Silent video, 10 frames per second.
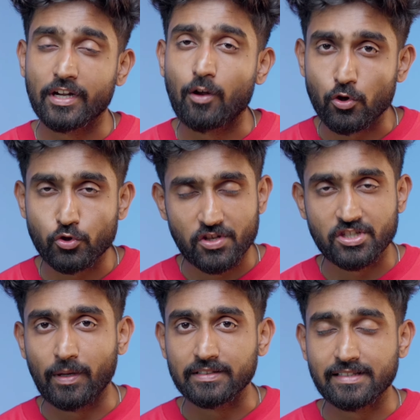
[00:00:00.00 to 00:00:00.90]
can also
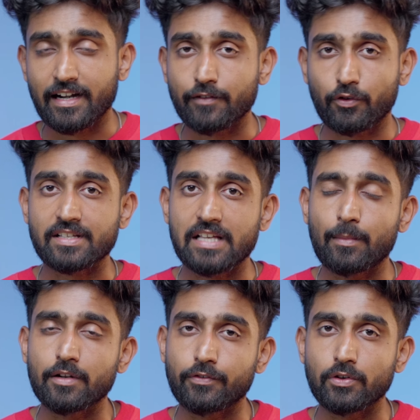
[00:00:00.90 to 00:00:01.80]
customize the slider. For
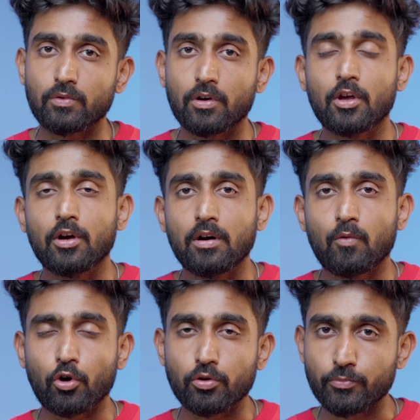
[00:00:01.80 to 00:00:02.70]
example, if you
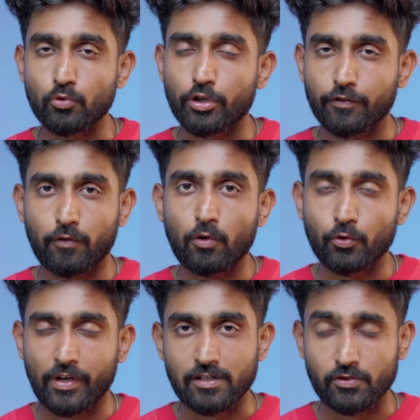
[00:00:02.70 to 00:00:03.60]
want to mute your phone,
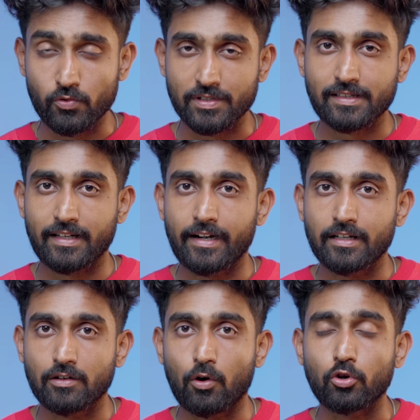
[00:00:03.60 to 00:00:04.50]
you can use the
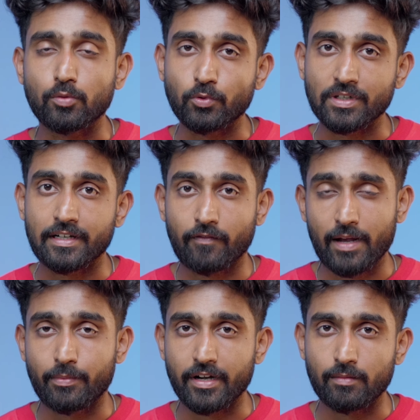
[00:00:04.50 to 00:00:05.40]
slider or to put it in
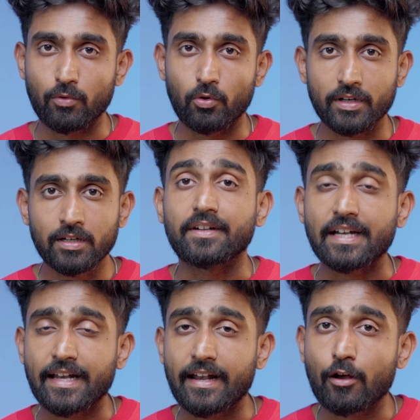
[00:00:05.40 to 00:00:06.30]
vibrate mode. The
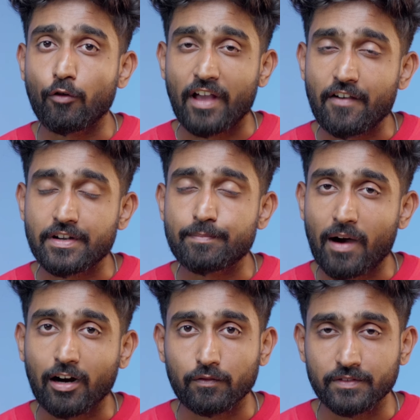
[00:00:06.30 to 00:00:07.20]
detailing of every
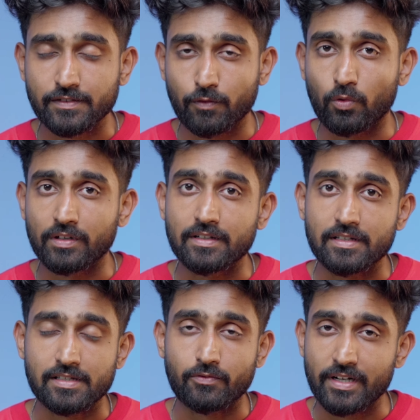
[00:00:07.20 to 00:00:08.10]
part of this phone
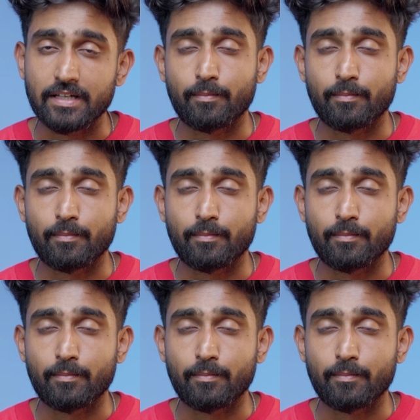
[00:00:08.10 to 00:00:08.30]
is really